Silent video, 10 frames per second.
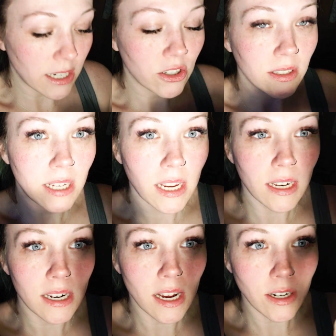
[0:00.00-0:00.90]
I just take
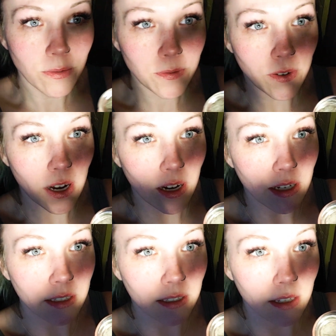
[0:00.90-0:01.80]
enough
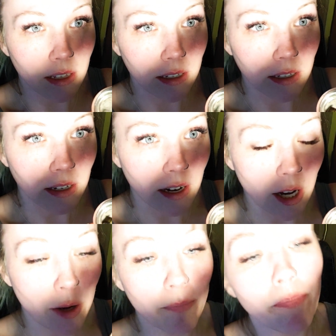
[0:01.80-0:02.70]
on the
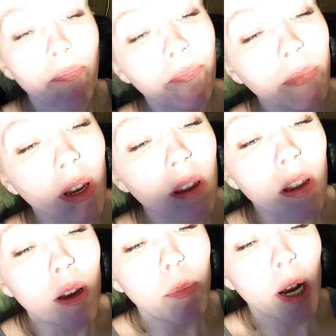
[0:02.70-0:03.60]

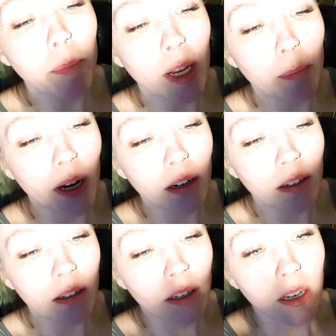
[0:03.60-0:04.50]
pomade
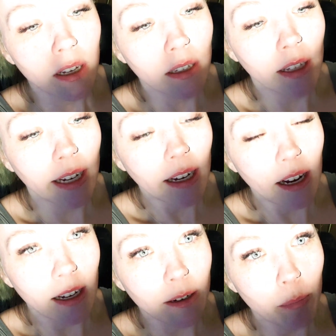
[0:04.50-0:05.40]
bottle, like
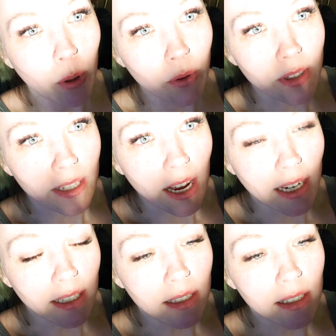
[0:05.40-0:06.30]
on both
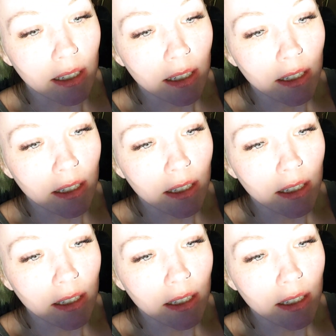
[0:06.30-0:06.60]
sides,